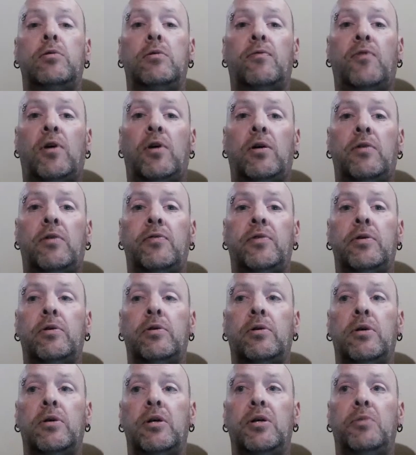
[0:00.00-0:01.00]
involved
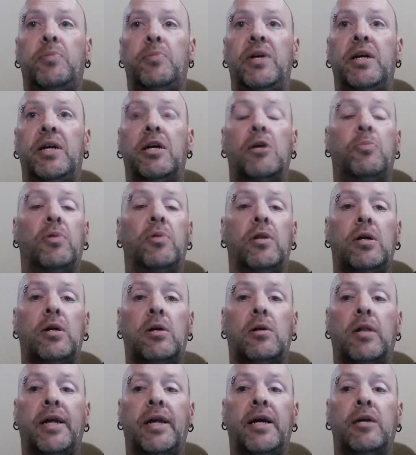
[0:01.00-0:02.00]
in being a
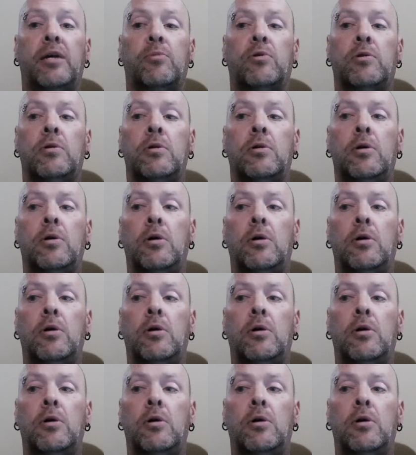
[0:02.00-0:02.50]
political animal